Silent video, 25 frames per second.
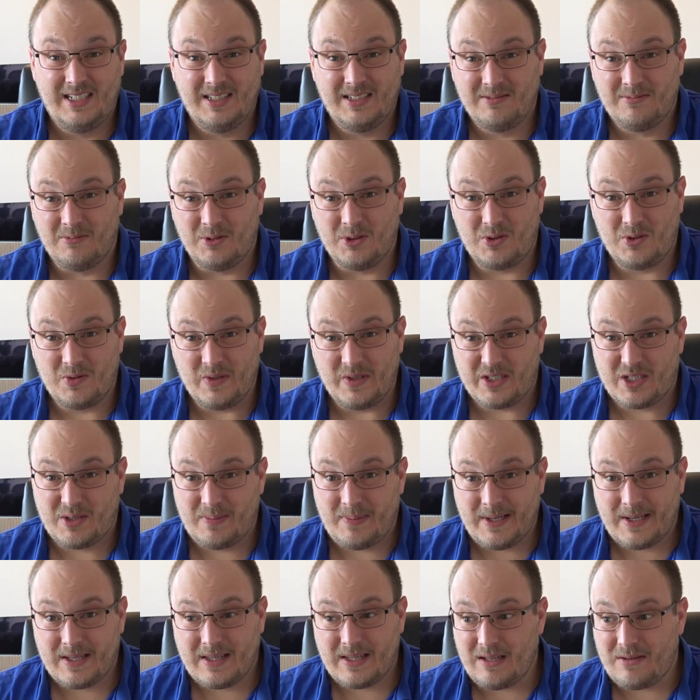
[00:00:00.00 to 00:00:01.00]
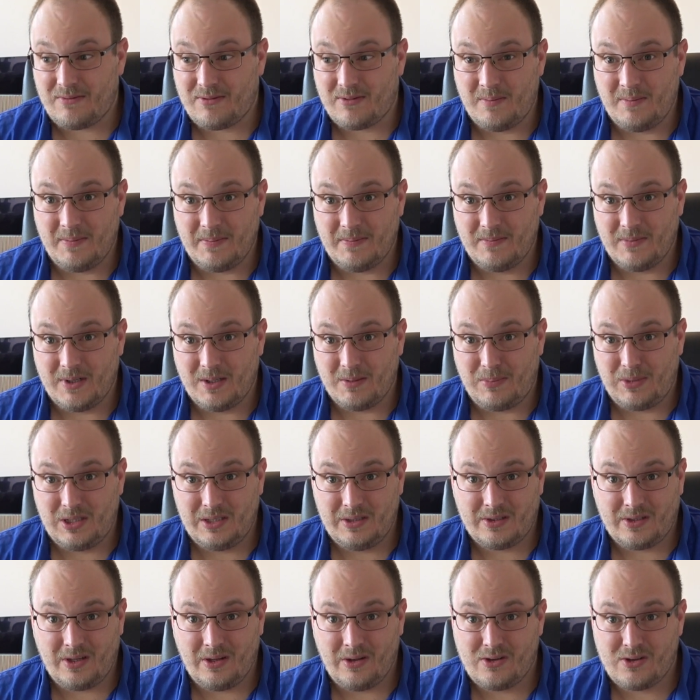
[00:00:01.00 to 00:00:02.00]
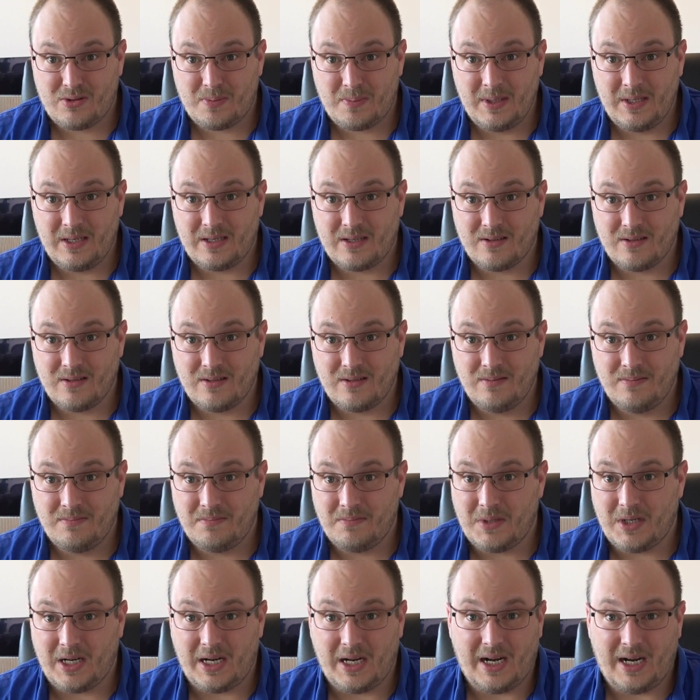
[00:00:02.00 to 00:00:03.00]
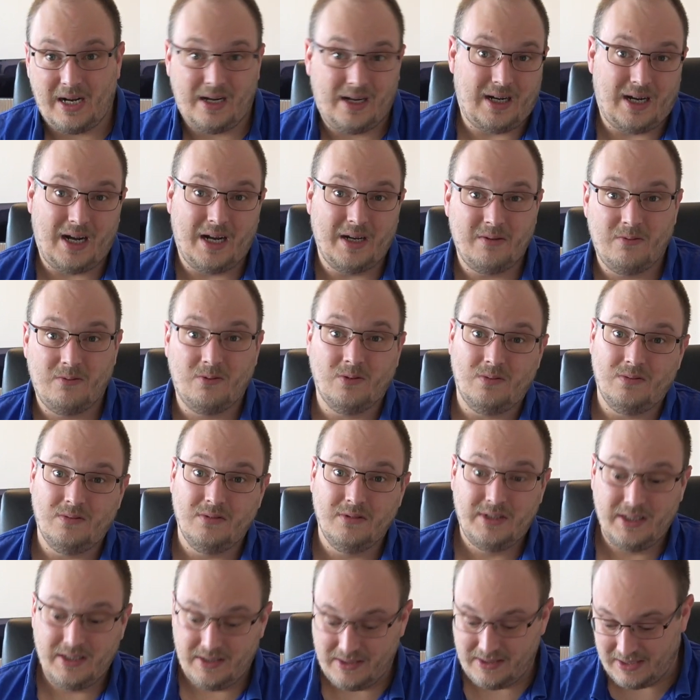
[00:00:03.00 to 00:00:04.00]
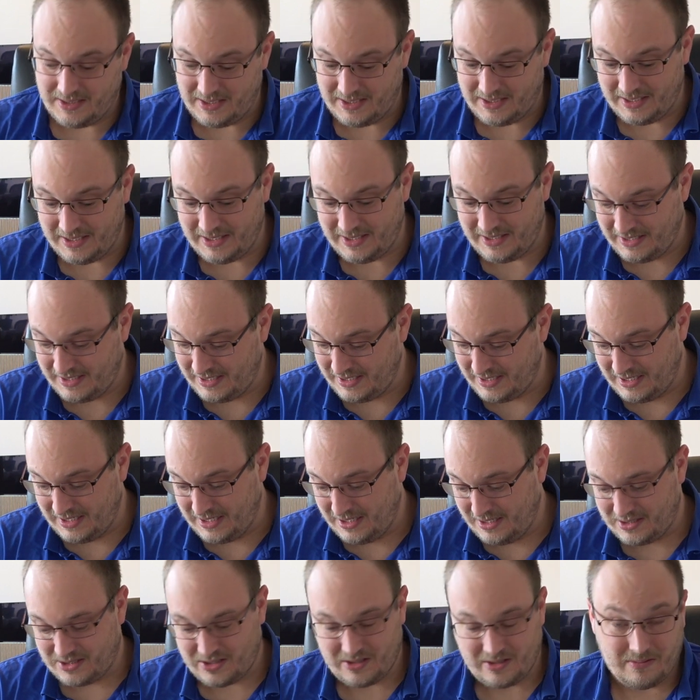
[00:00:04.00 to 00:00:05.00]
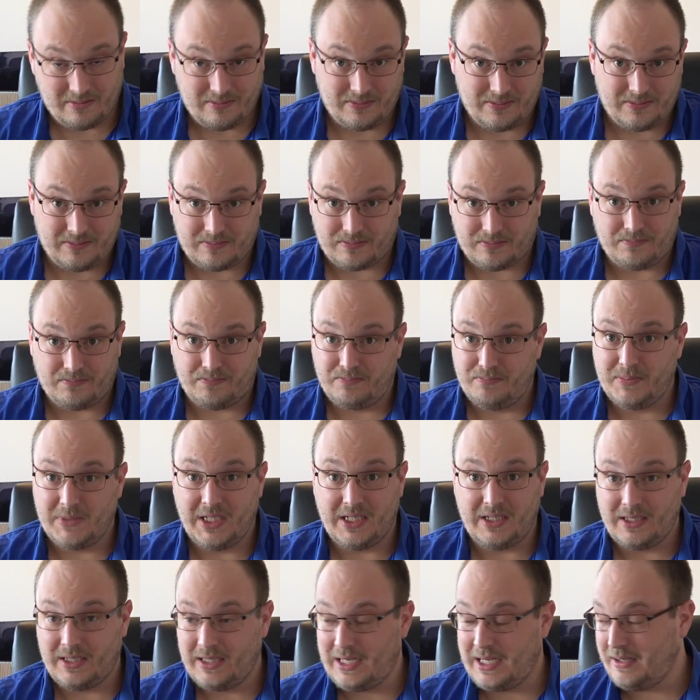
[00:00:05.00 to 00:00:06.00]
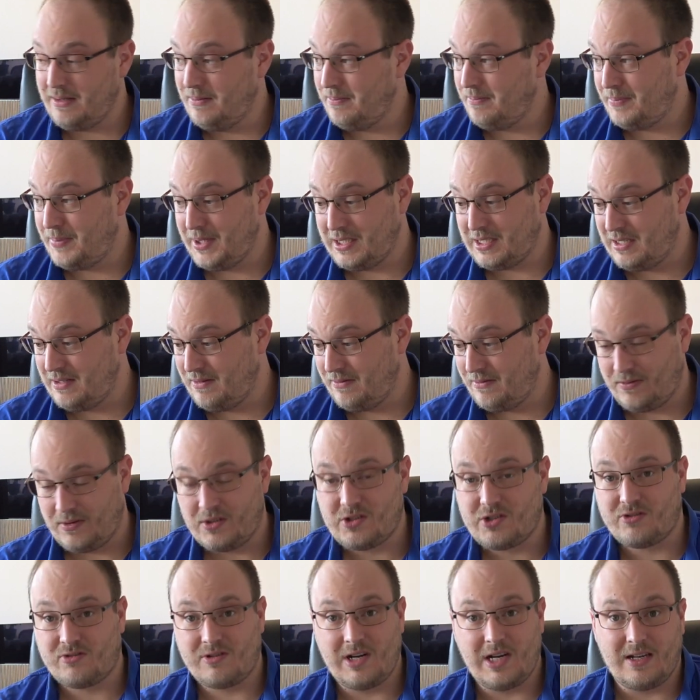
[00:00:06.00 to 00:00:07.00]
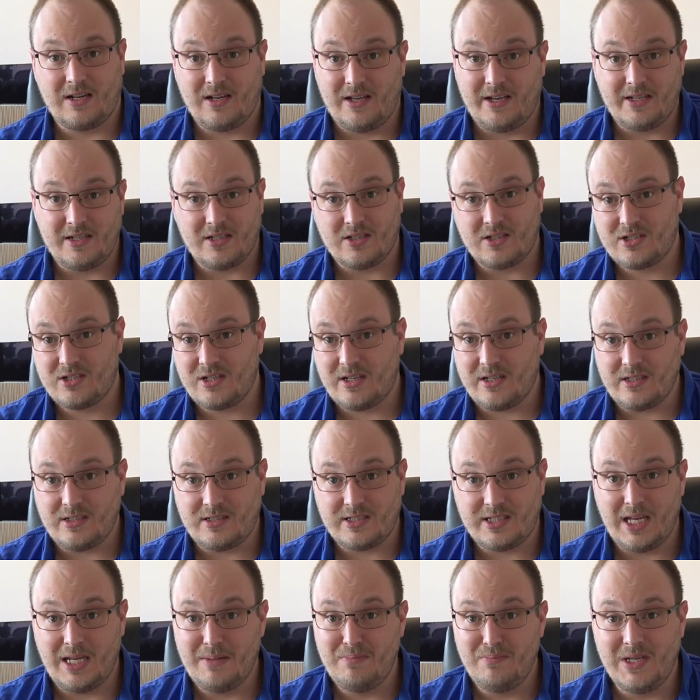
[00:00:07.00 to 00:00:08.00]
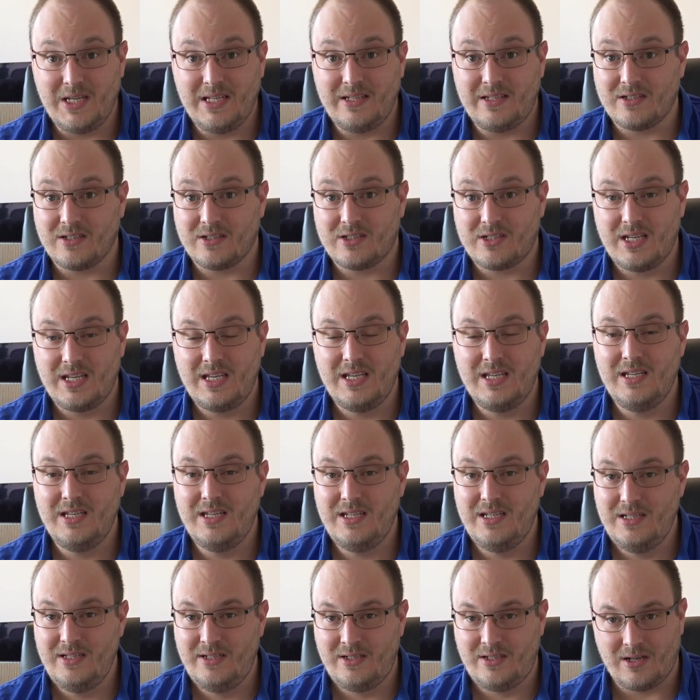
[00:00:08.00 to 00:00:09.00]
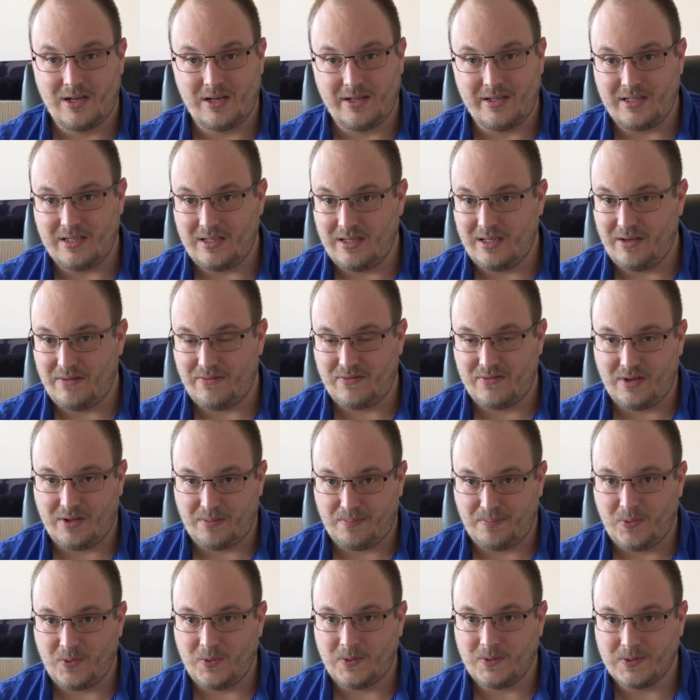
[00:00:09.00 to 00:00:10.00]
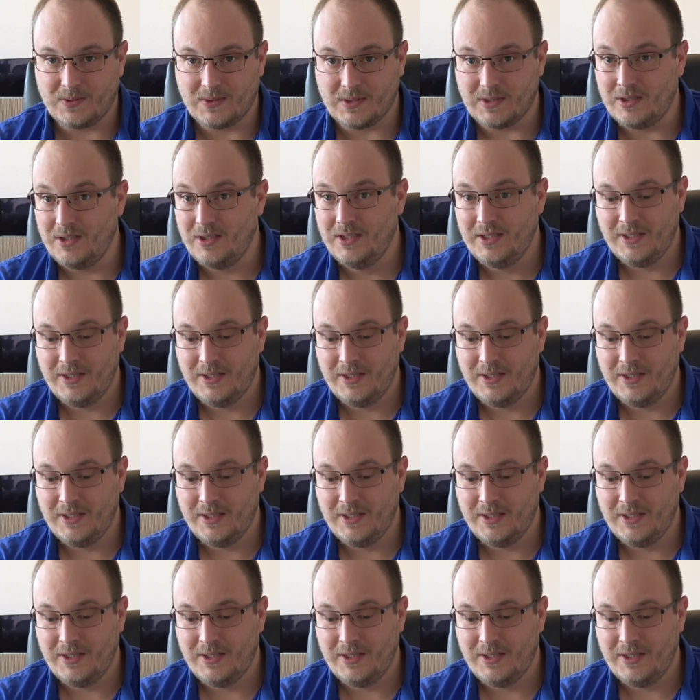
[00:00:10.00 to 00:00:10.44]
would you expect that from a Bluetooth speaker? I wouldn't. So, I mean, but in a straight line aside, 10 meters easily, if not more.